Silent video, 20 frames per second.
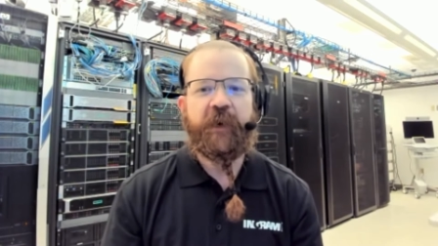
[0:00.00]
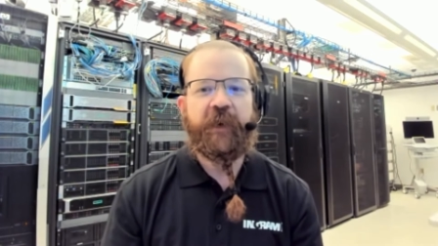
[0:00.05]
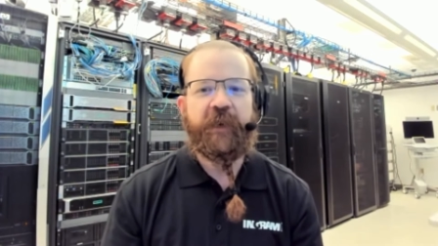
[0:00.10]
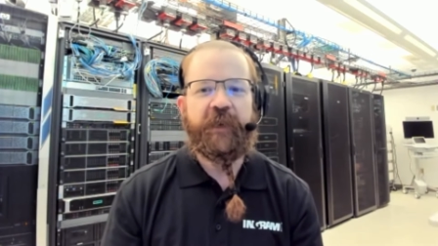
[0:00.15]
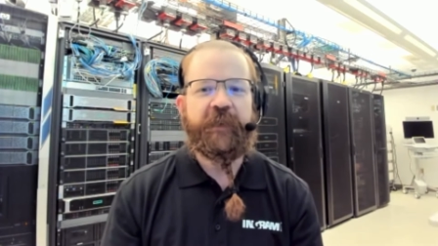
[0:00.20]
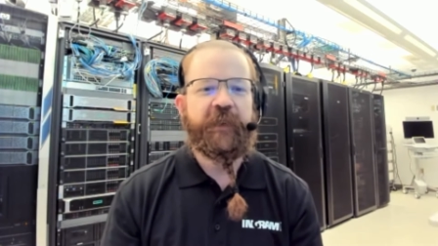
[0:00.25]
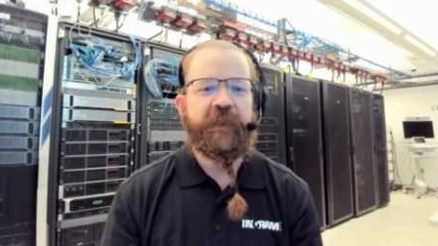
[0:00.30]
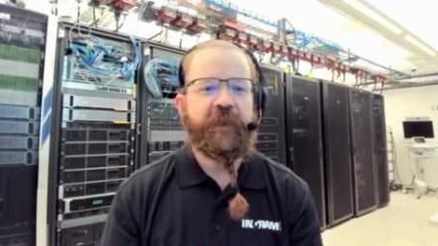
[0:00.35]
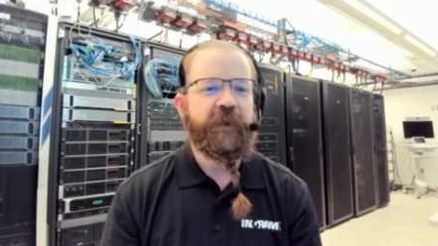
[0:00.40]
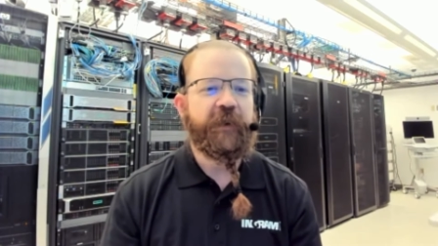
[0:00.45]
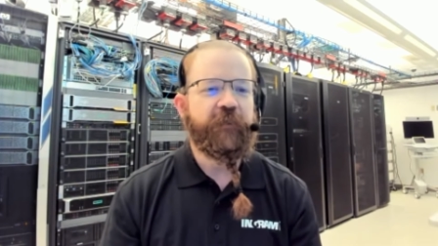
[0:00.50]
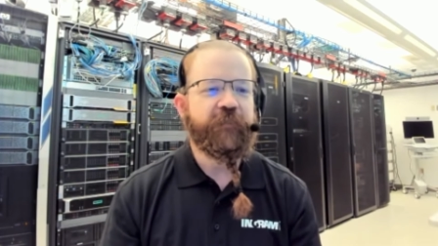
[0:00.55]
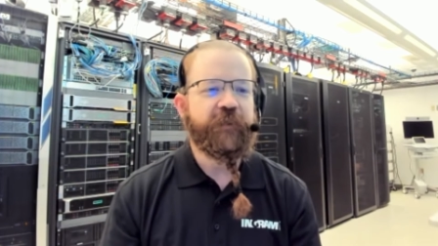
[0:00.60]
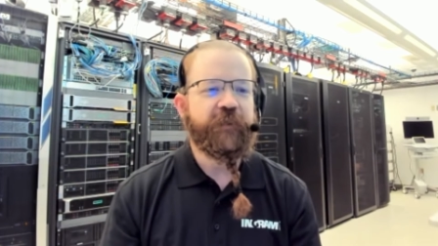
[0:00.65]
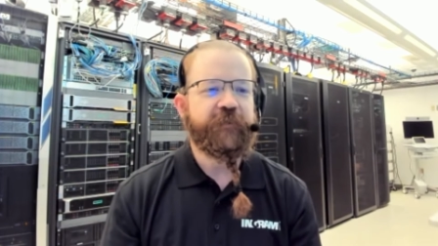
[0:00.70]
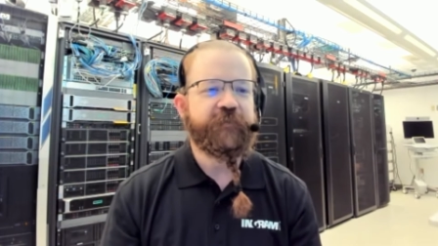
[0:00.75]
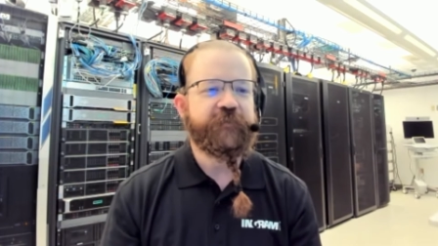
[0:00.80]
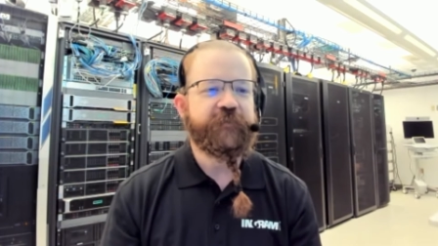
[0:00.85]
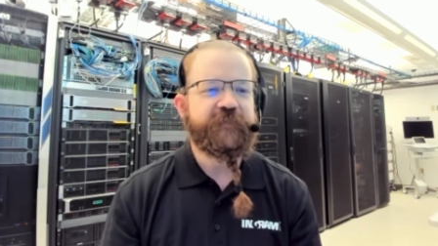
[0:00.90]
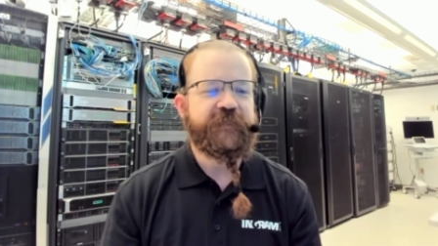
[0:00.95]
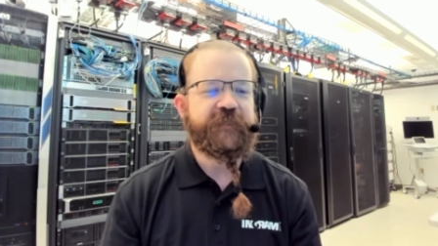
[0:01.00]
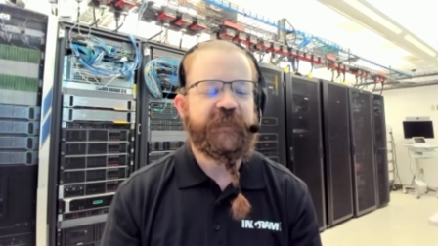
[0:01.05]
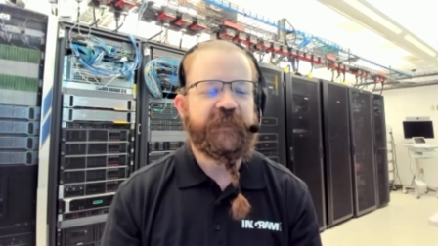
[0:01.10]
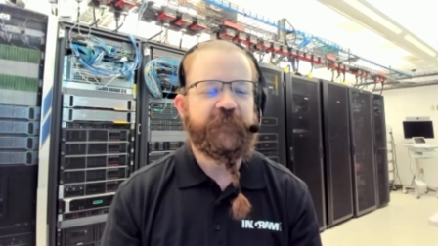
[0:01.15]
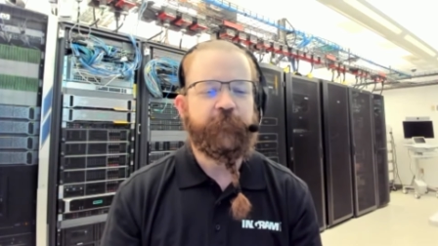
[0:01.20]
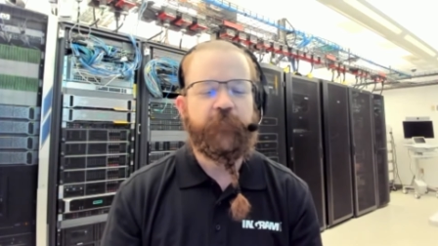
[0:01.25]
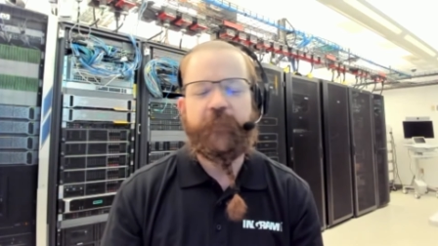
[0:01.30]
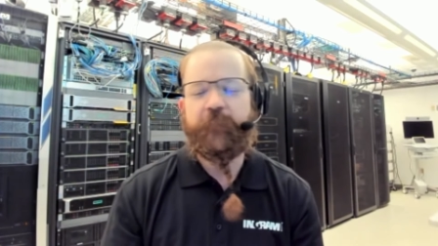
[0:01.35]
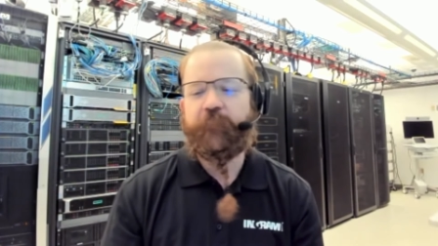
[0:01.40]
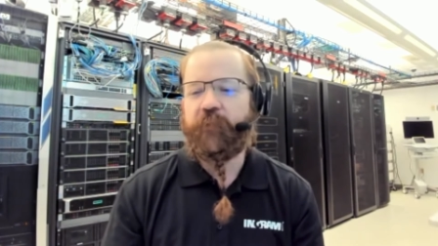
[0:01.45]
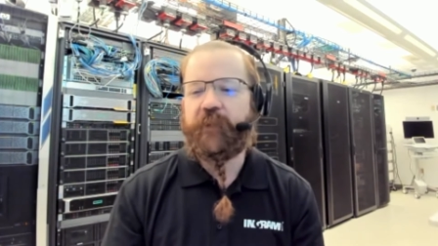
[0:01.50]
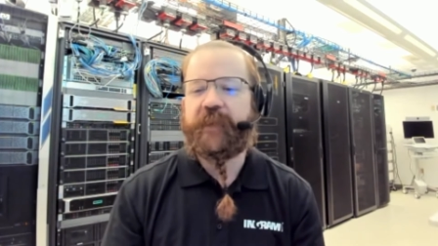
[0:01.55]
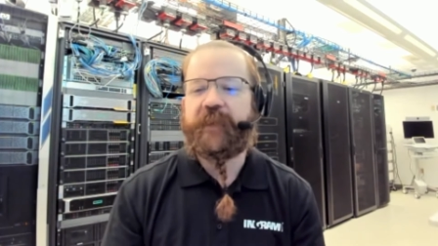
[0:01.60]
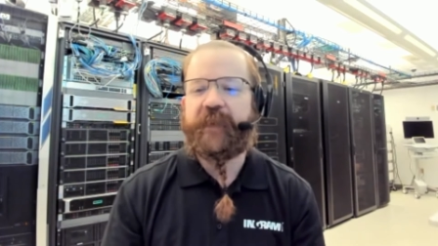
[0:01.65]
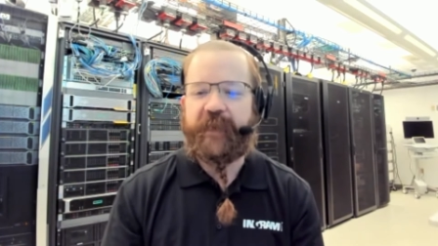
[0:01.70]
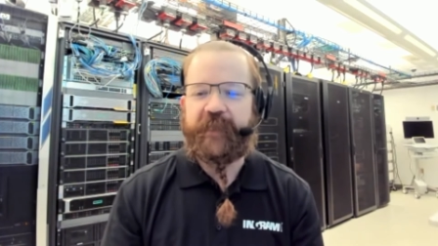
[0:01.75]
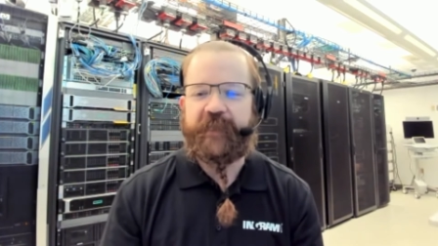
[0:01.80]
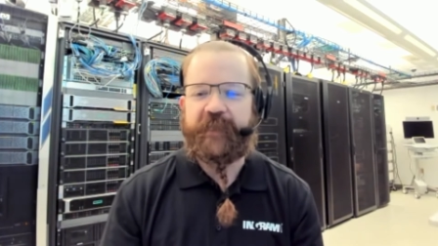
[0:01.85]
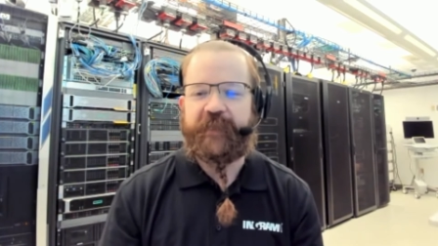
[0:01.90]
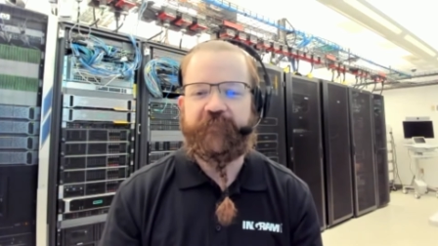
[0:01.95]
in a healthcare setting, people
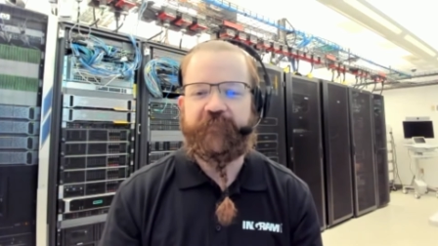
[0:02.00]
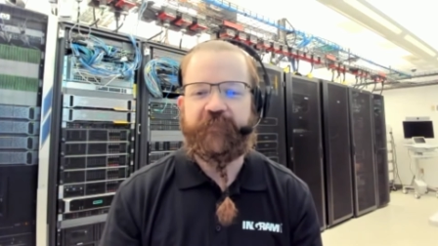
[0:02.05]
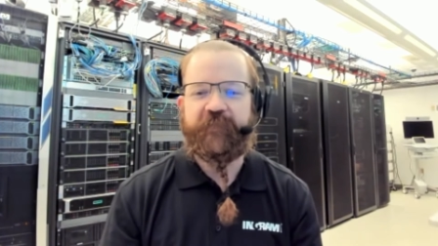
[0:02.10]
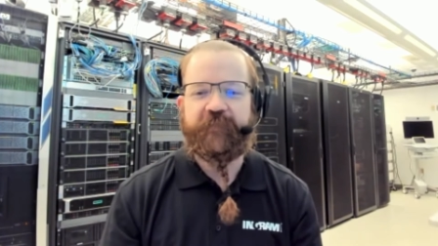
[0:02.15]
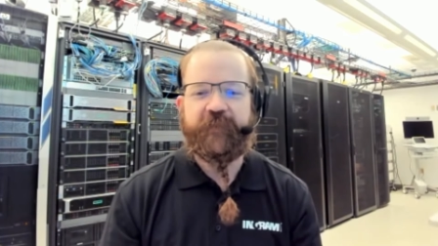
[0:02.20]
get it.